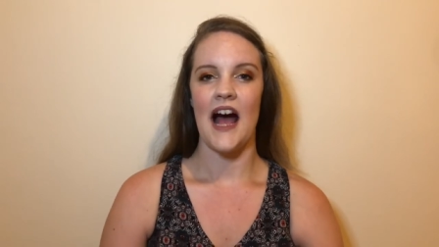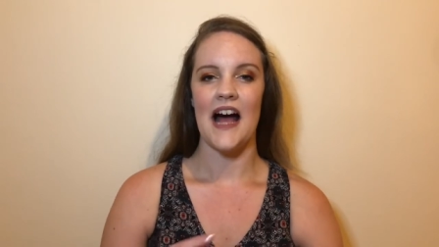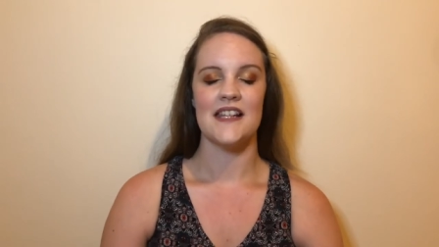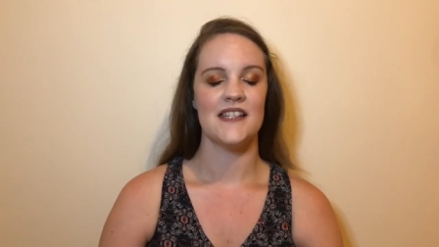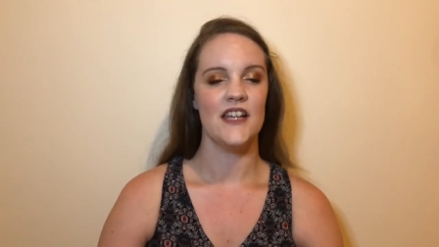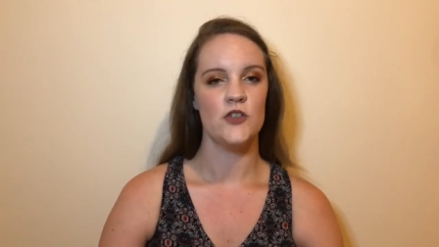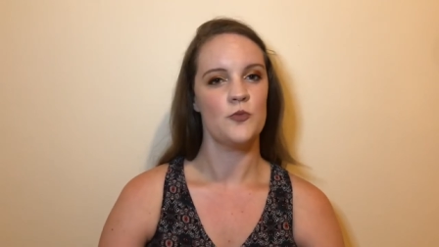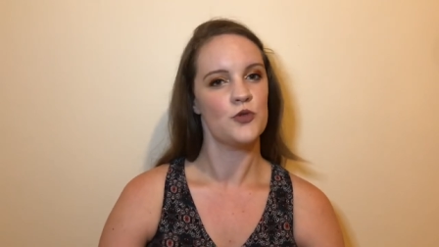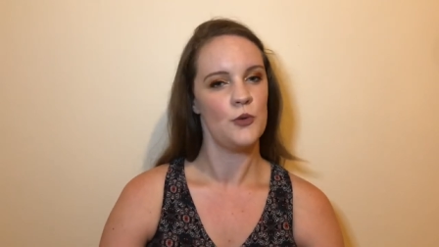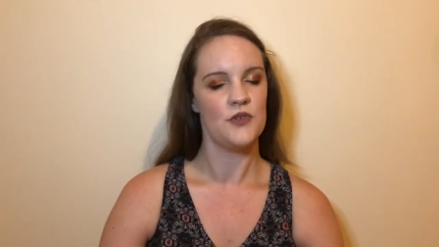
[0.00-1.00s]
I say
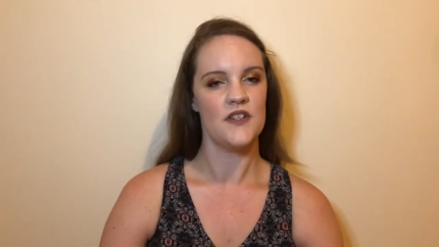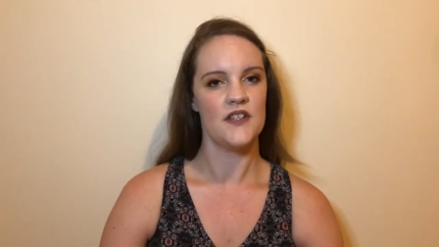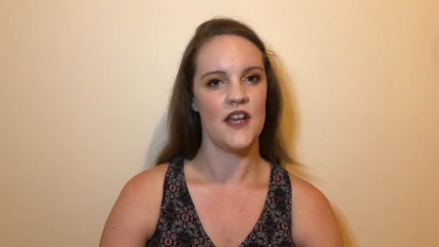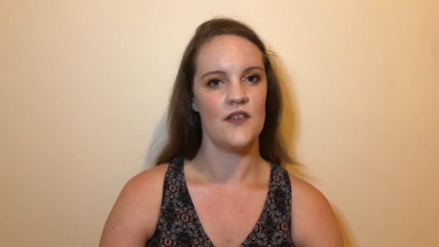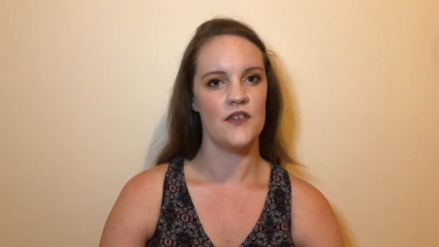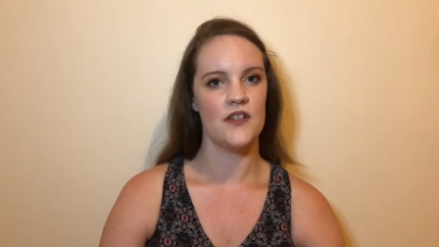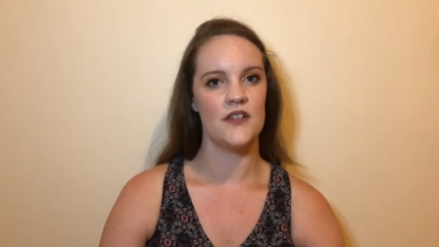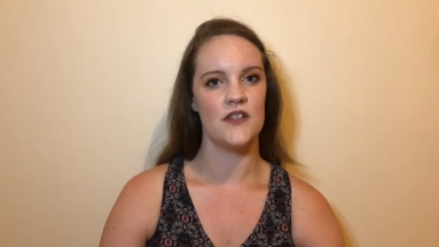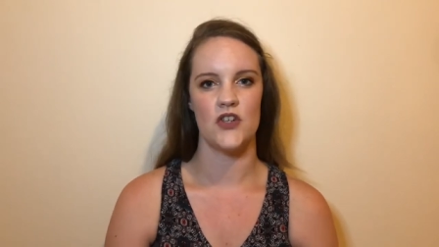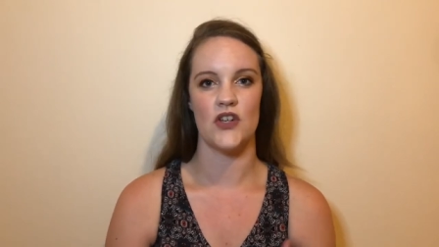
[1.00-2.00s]
subscription
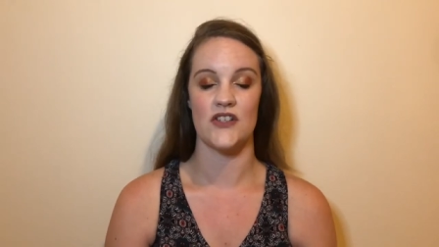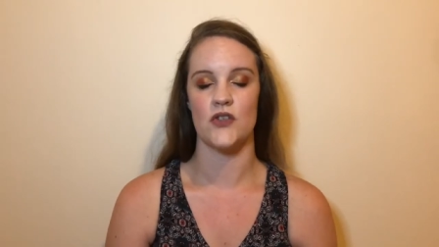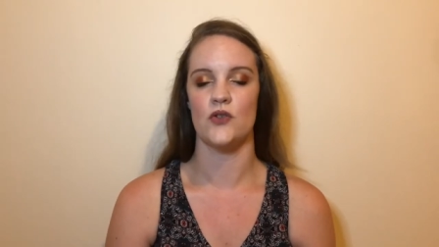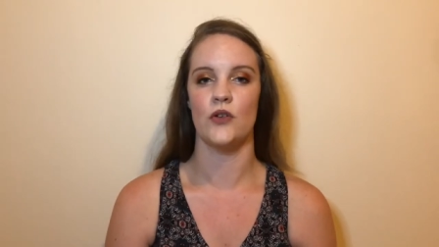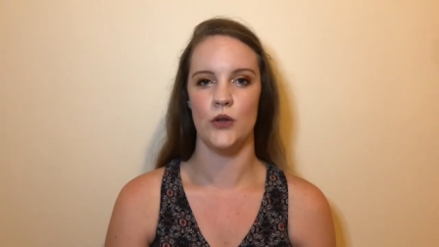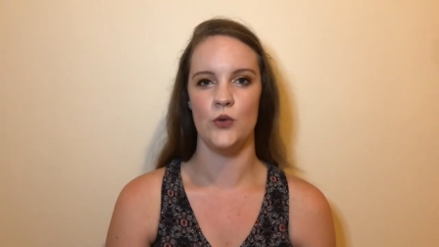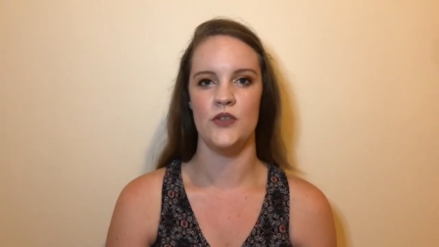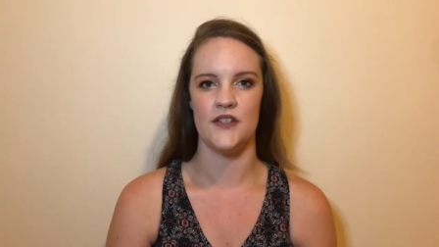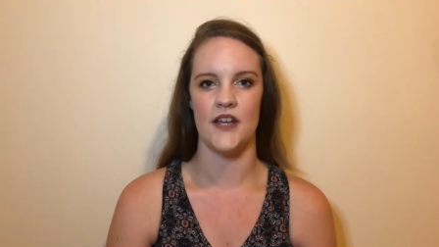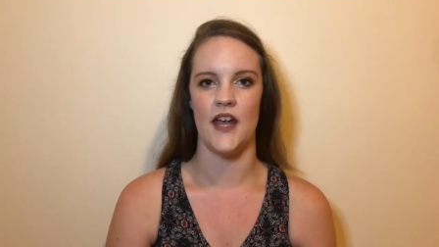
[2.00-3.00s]
service as a sort of
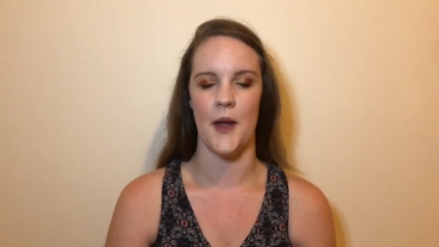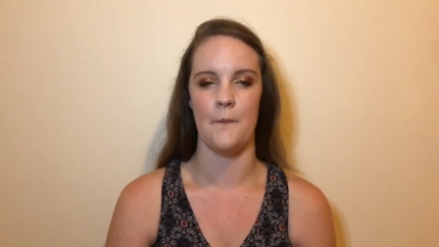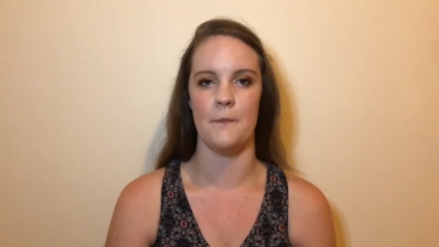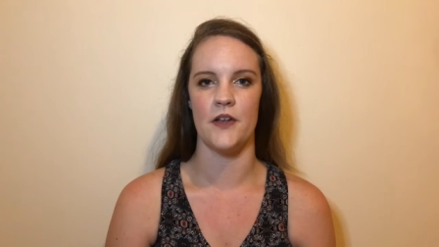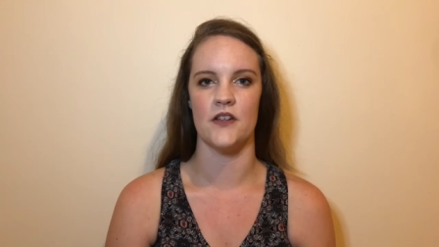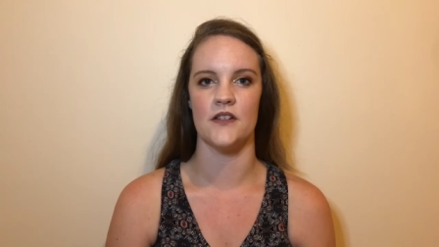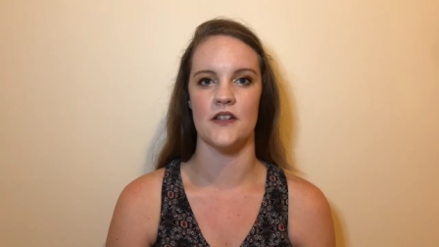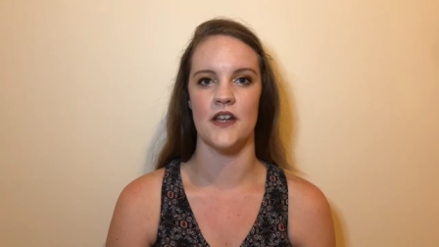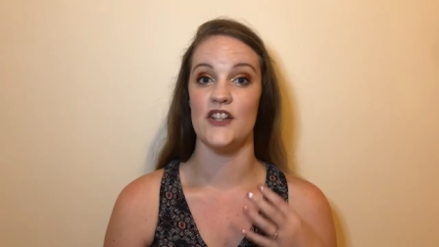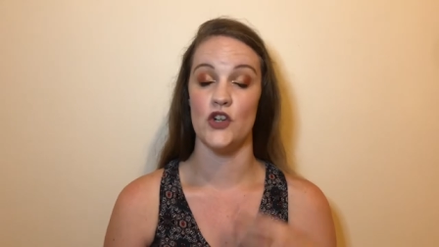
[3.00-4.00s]
loose term
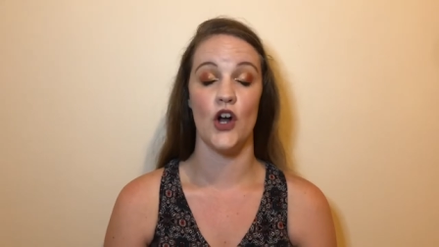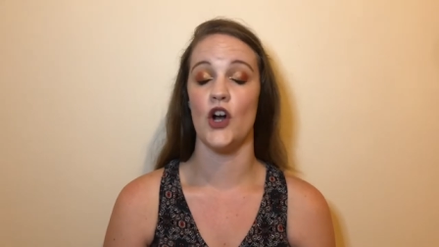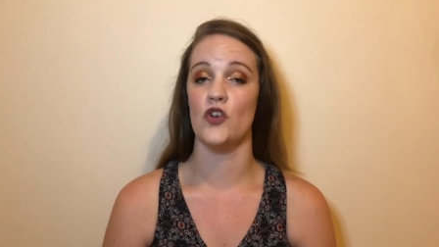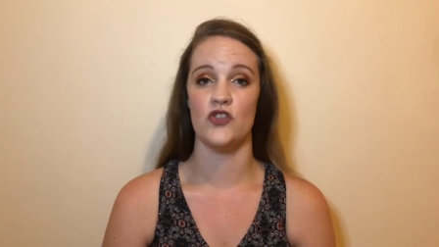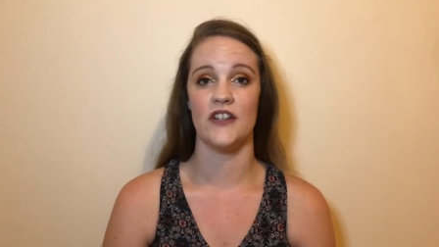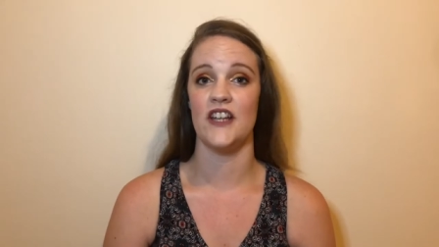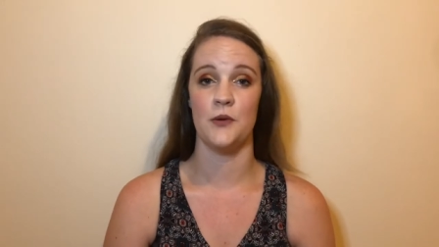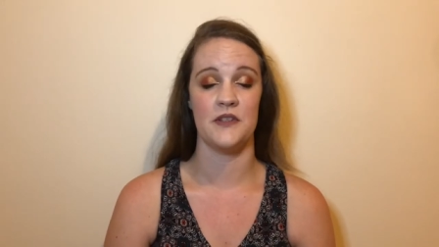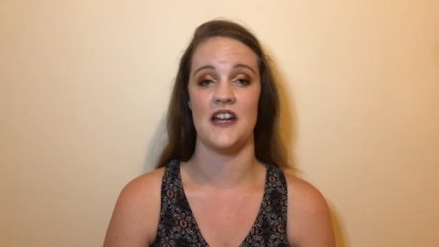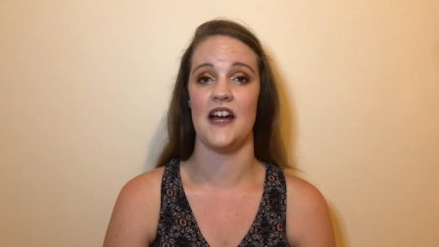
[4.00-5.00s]
because it's not a contract that you
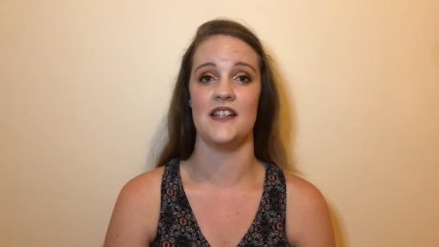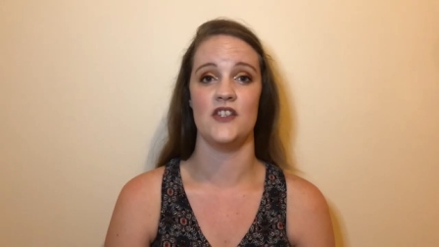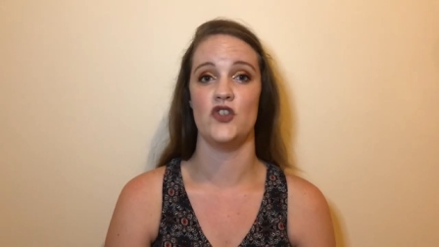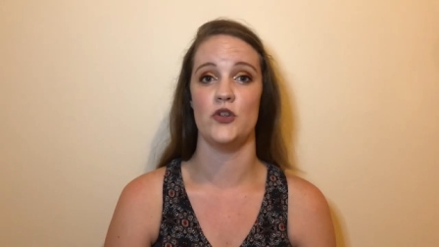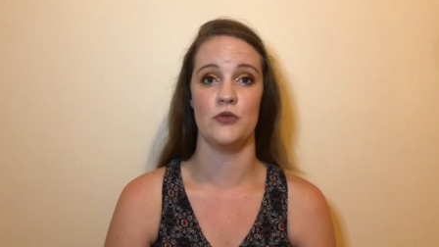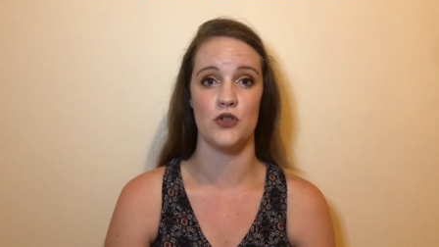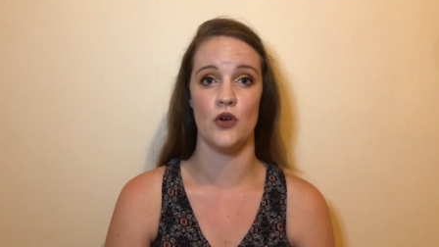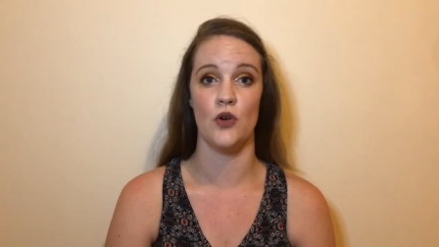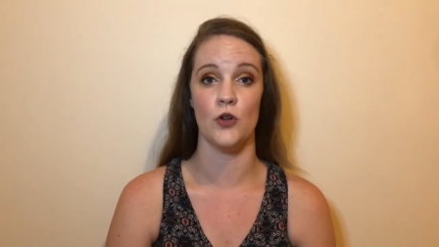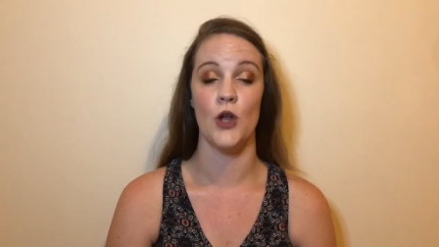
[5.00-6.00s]
were tied into at
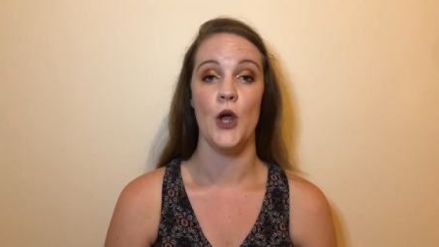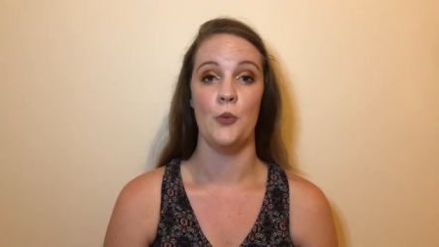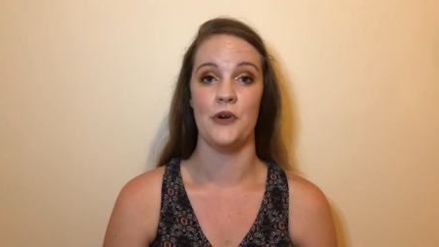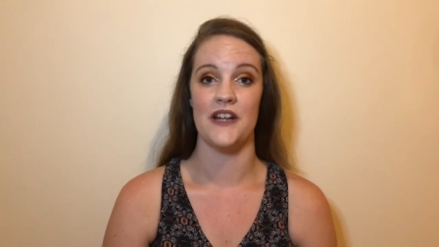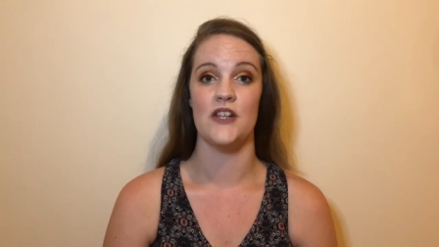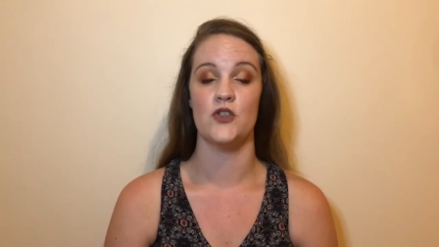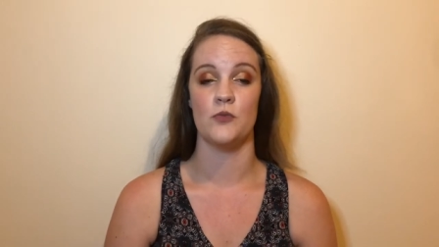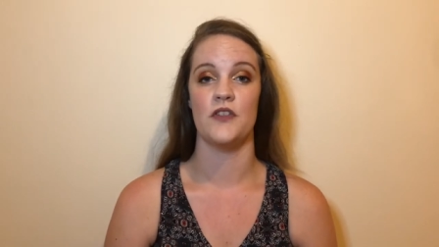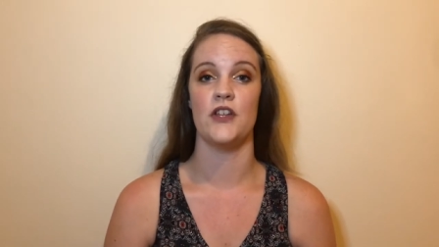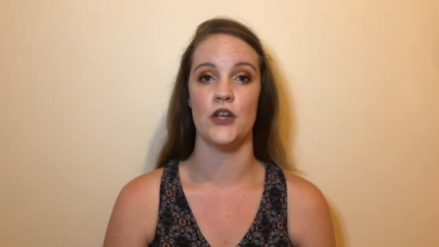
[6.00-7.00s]
all, but it is
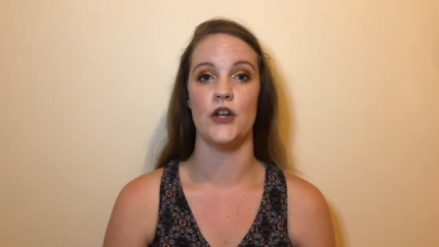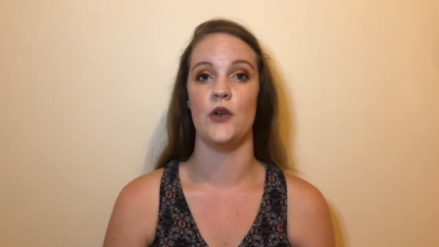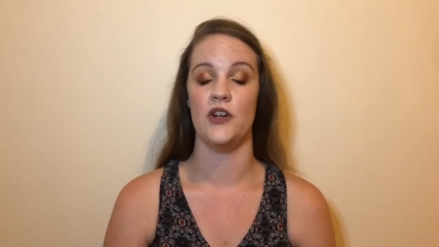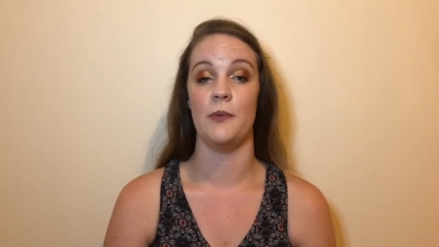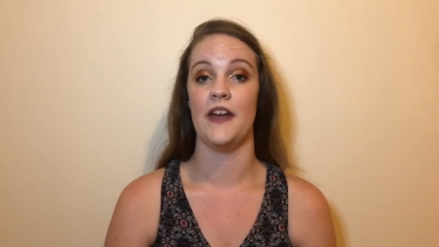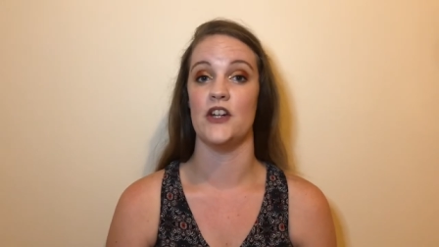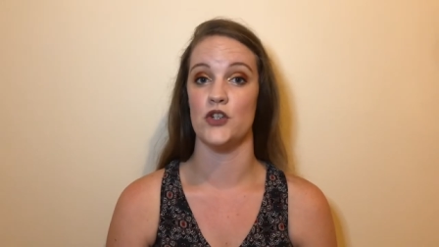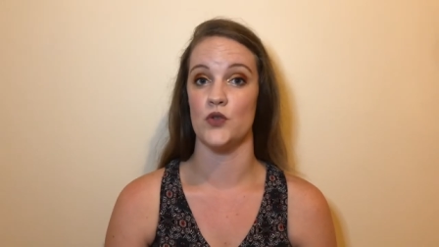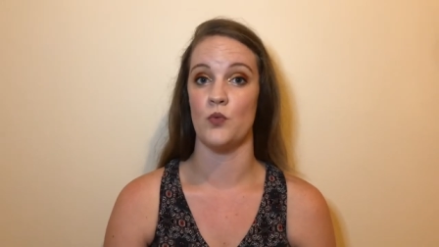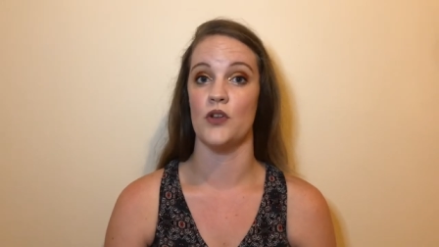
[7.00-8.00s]
something you can only
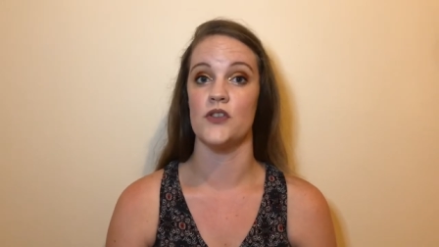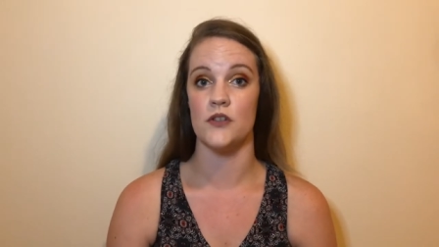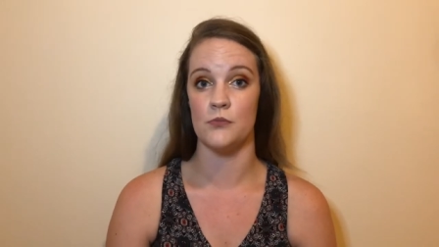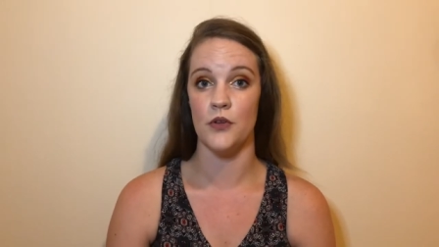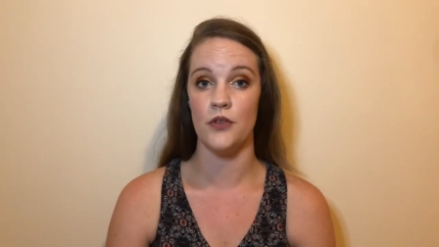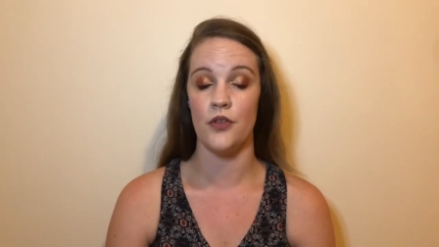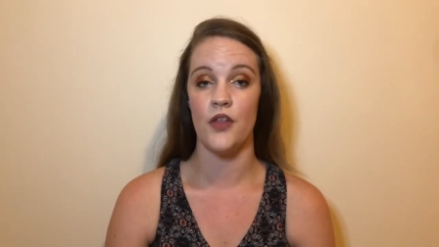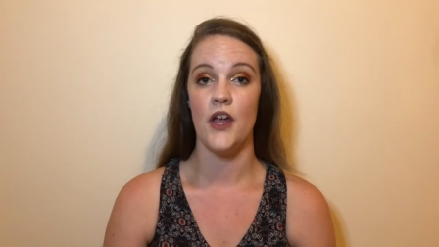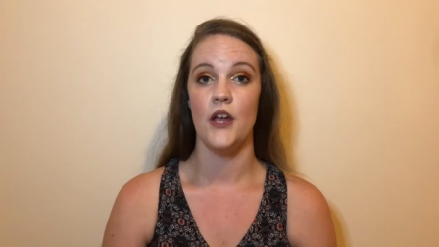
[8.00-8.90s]
purchase once a month.